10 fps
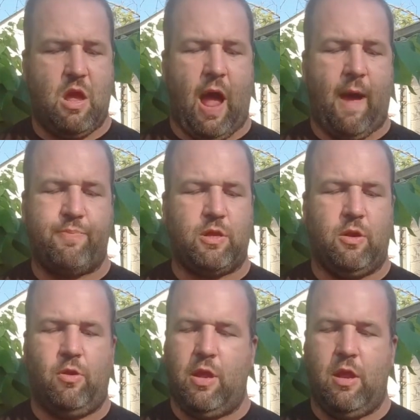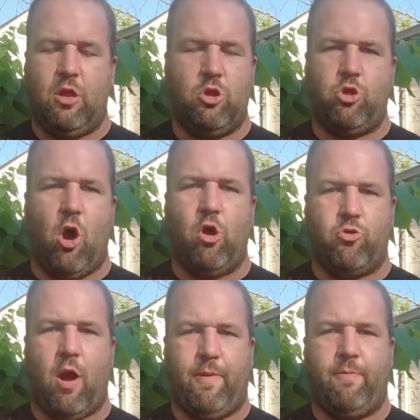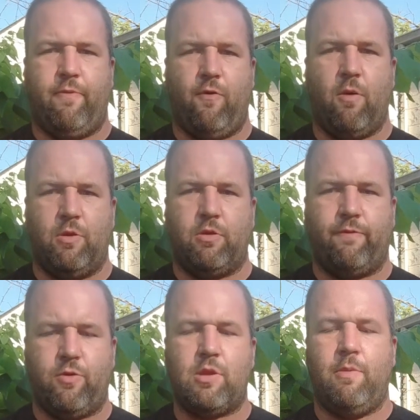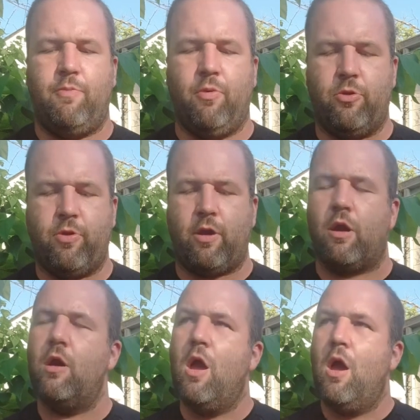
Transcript: absolutely jaw-dropping performance the first time you pull the trigger.